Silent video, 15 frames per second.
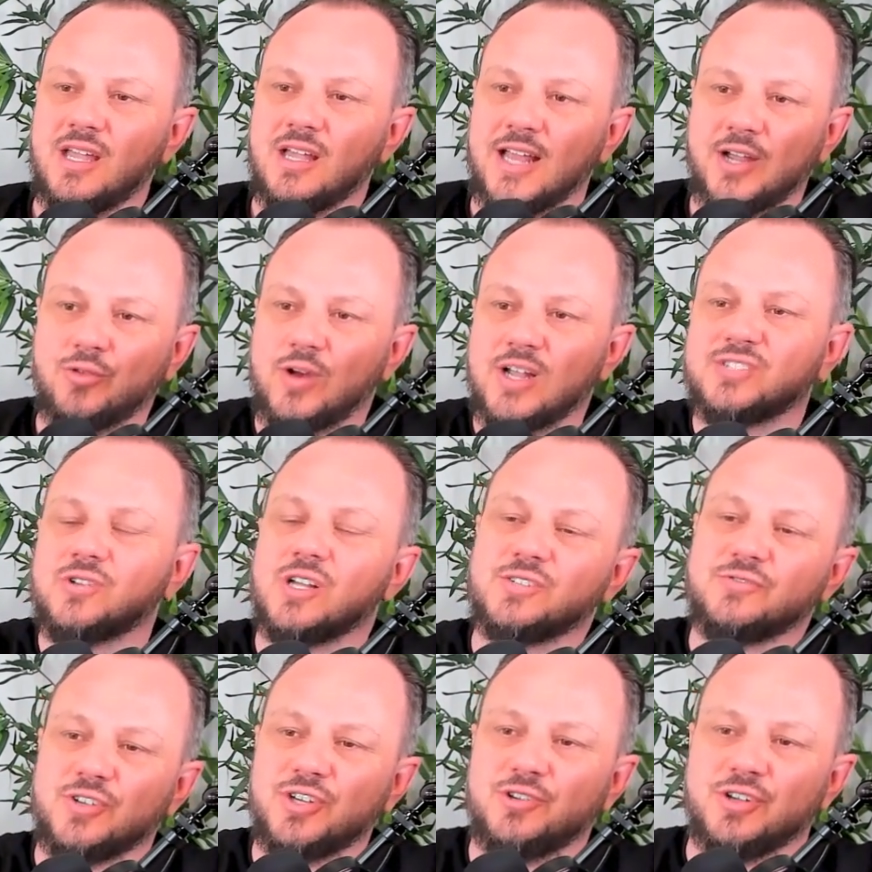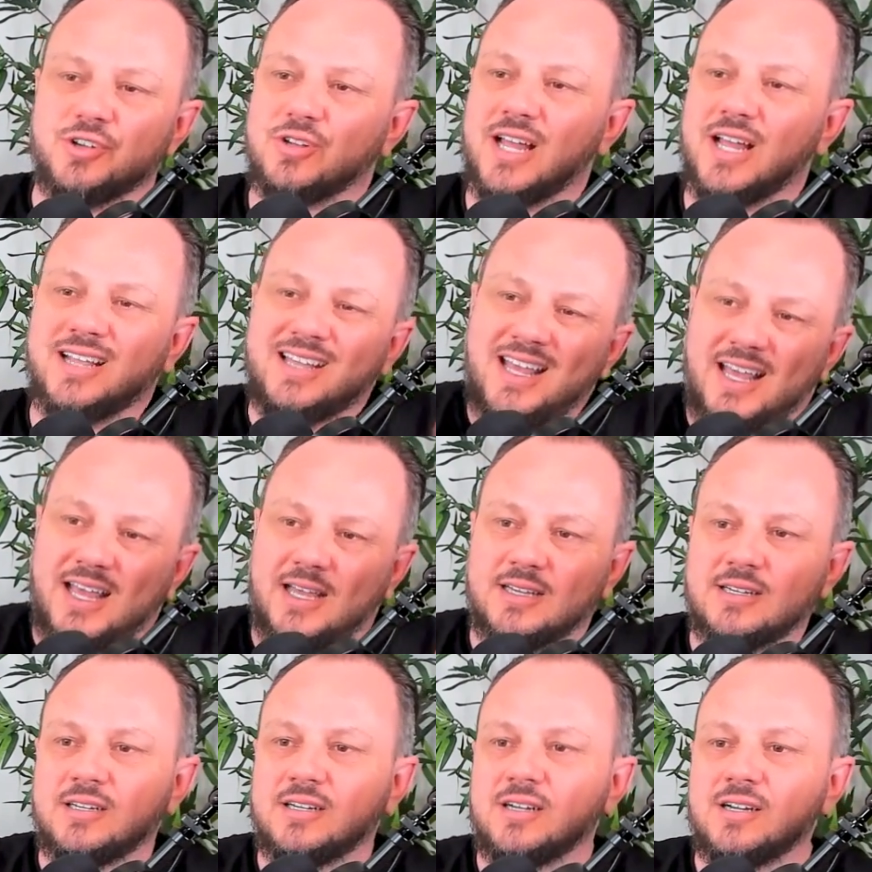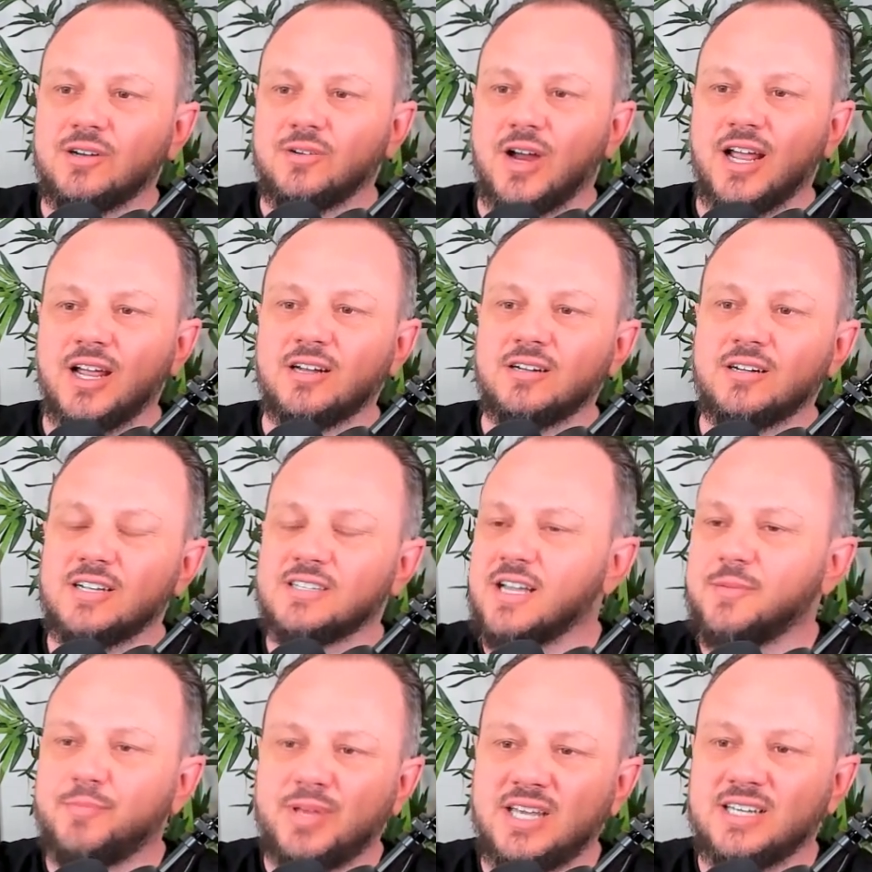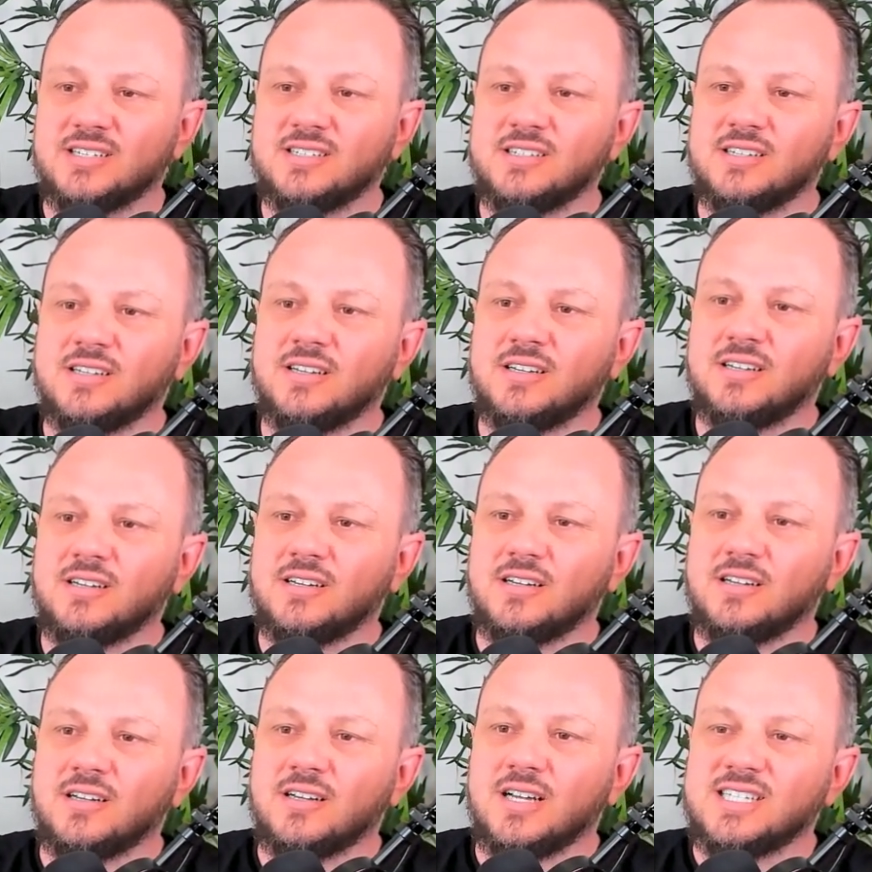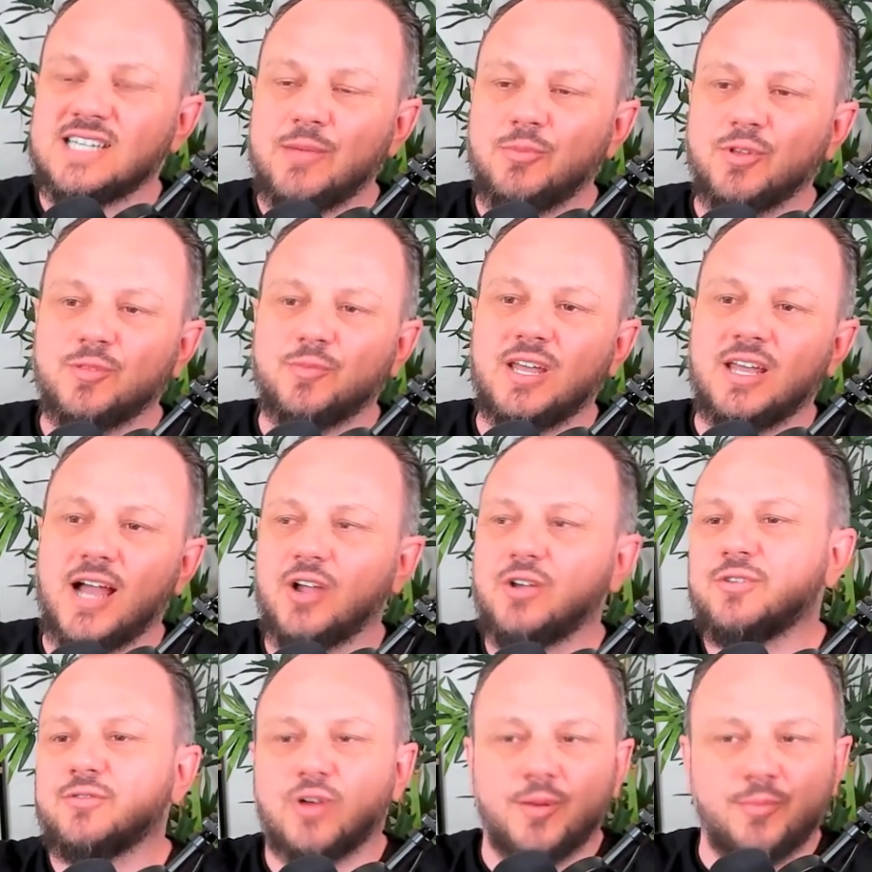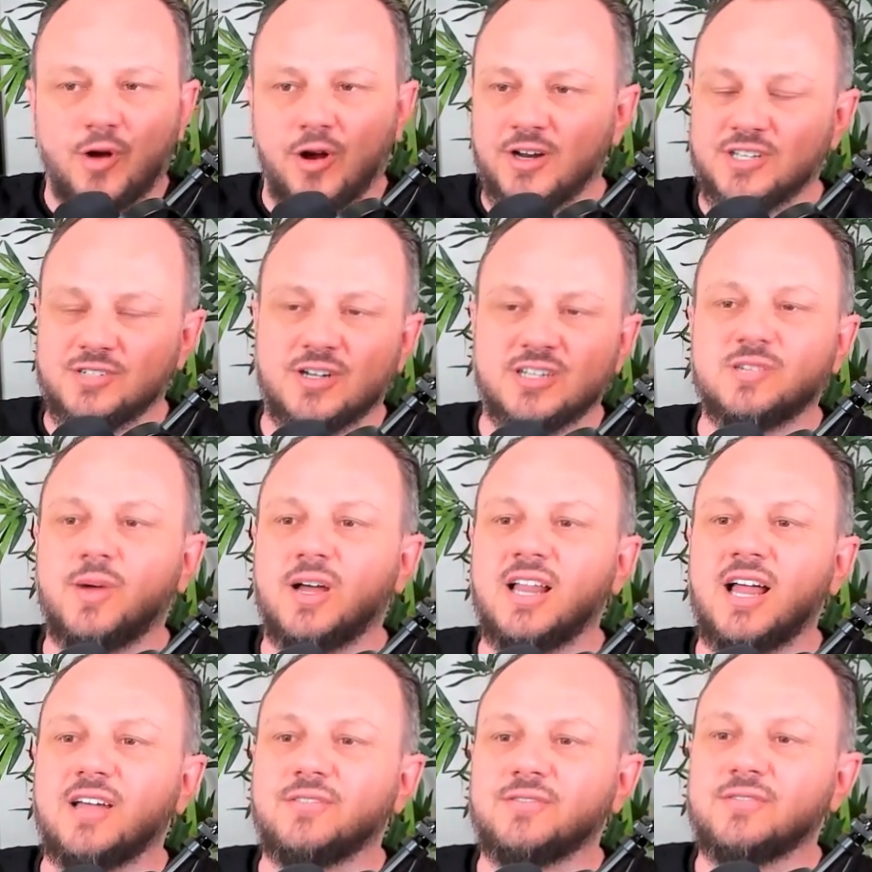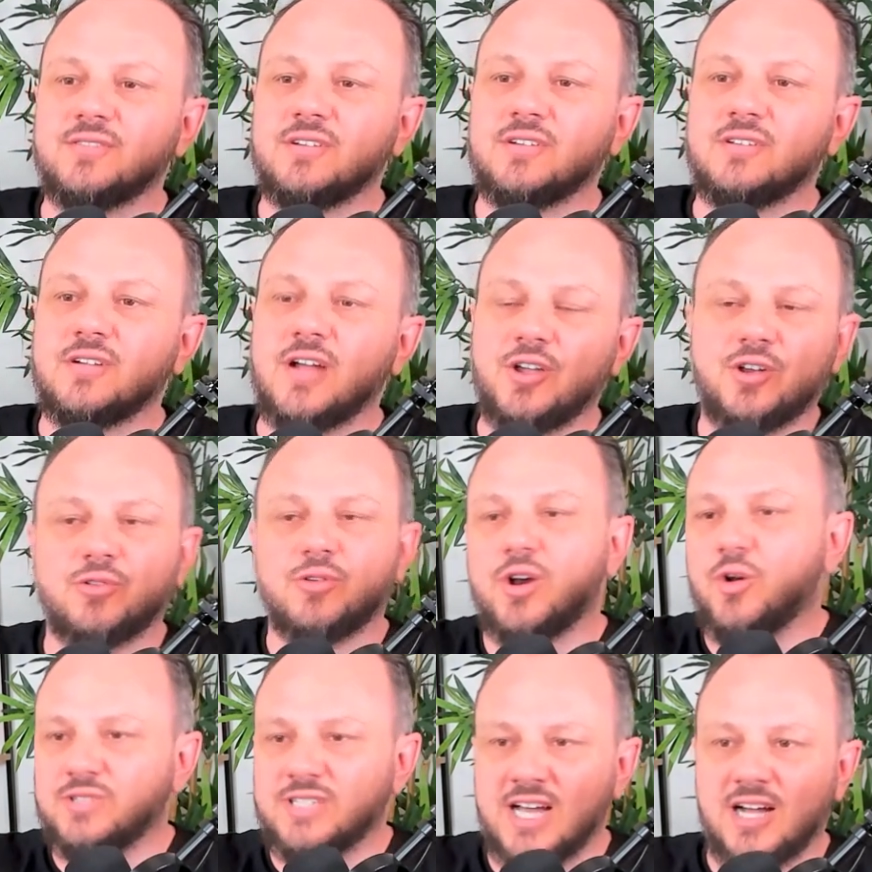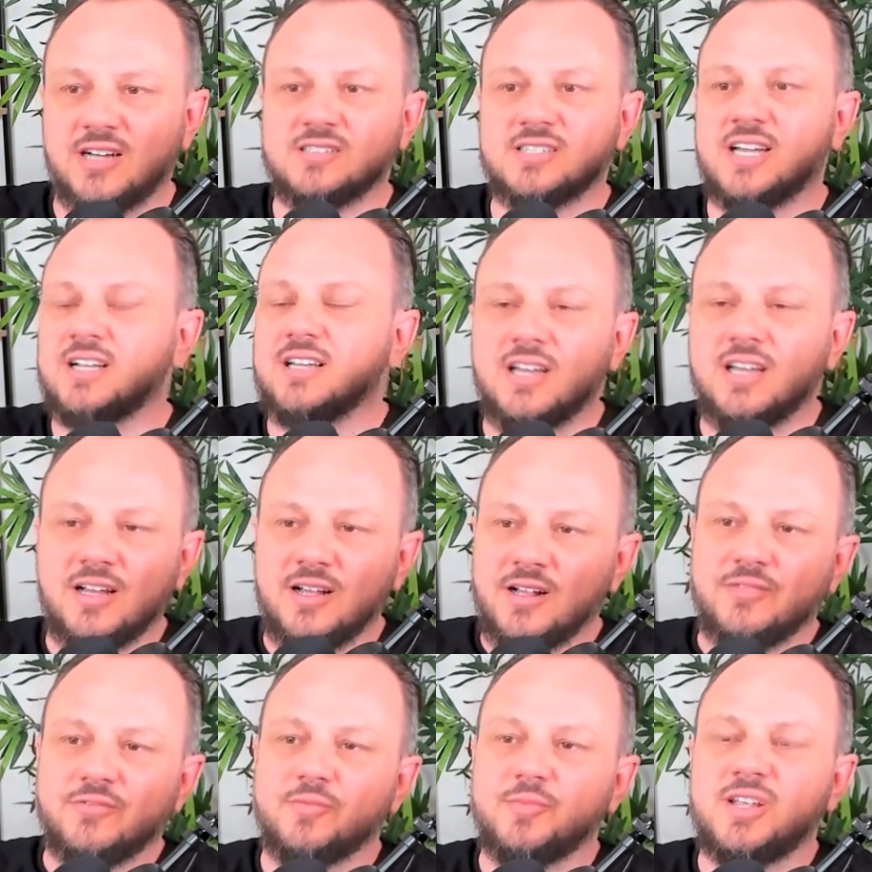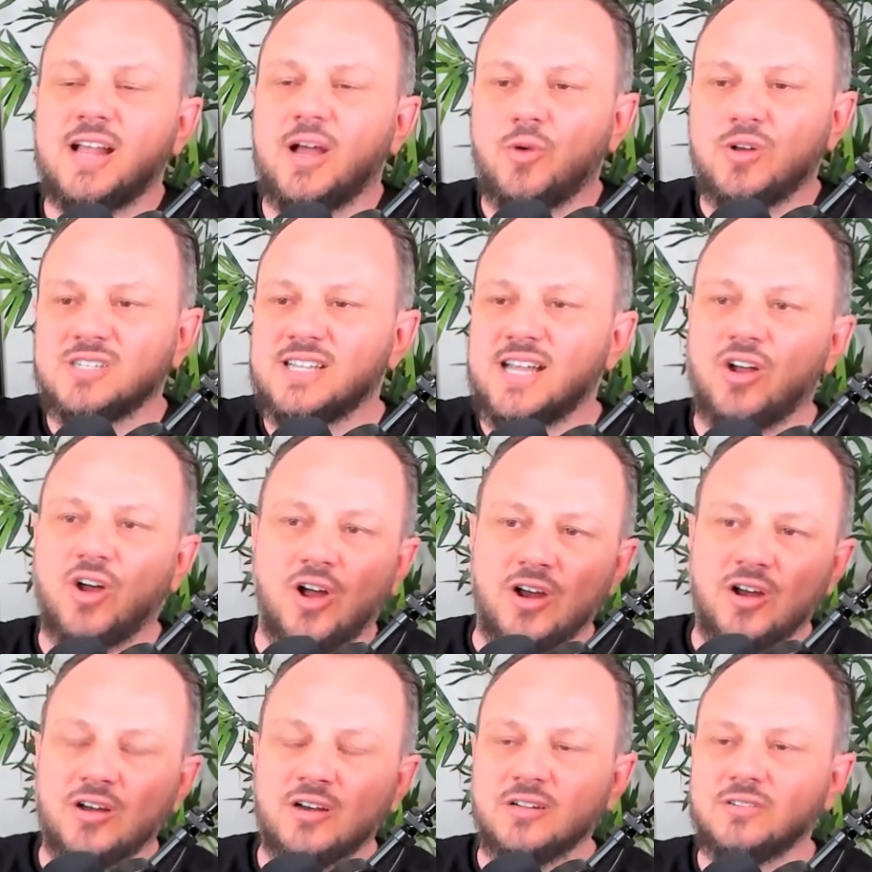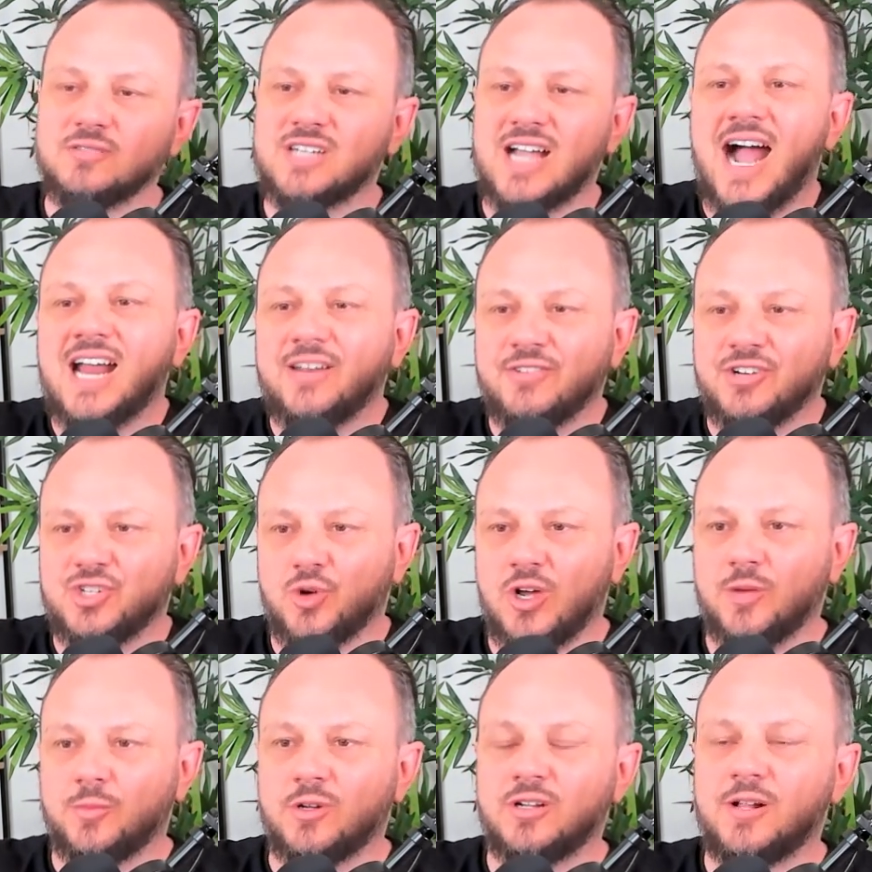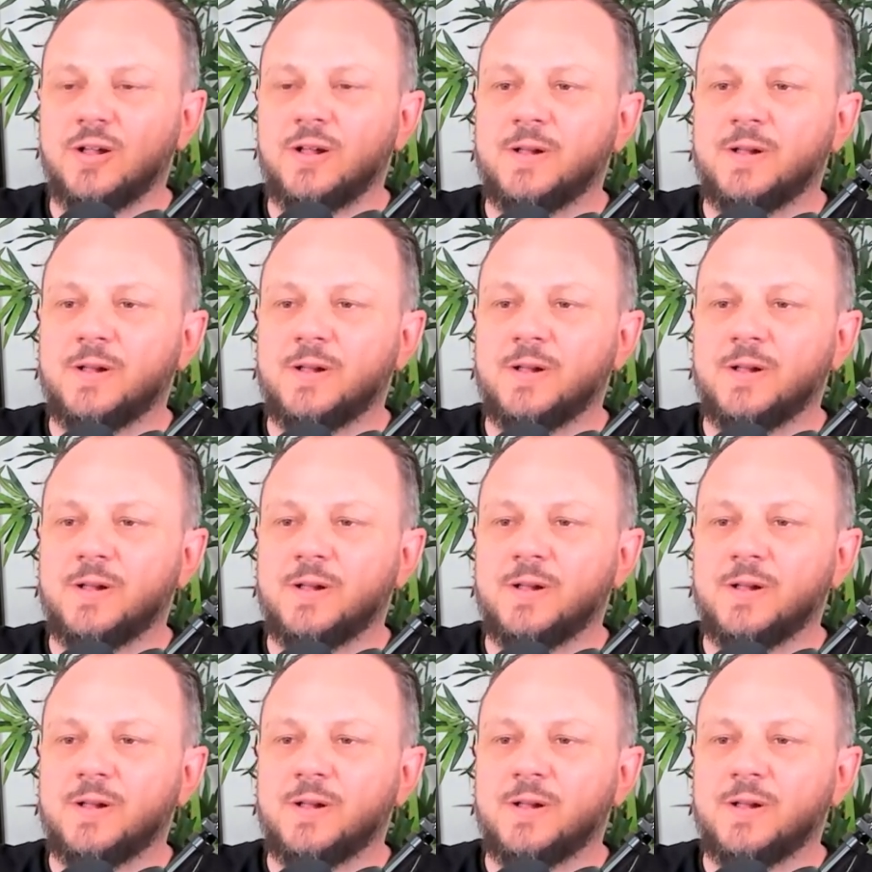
Like restaurants for you, you're like, eh, right? It's like peace. Same with me. I could have run parties the rest of my life. I could have run hotels. Like for me, that wasn't that hard, kind of enjoyable.